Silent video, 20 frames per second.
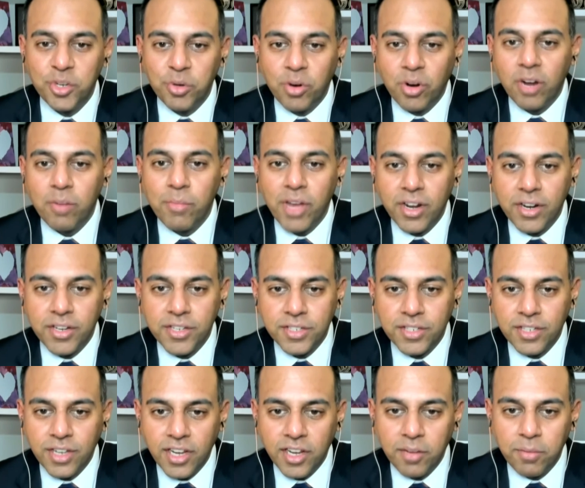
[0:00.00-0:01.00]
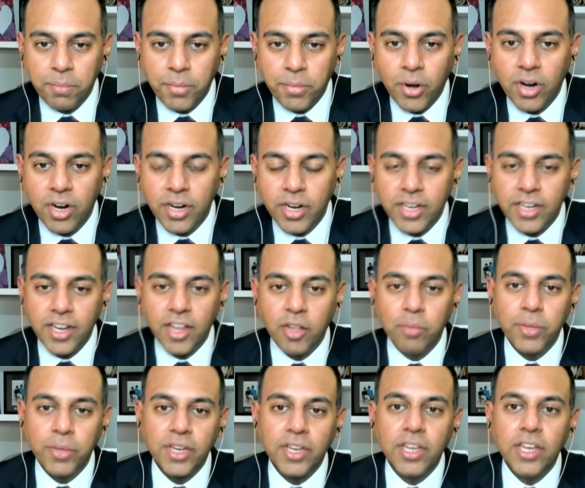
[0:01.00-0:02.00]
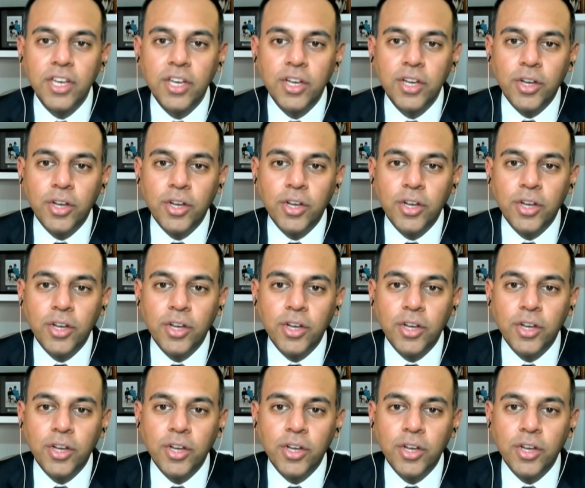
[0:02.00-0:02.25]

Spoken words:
to do our modest part in helping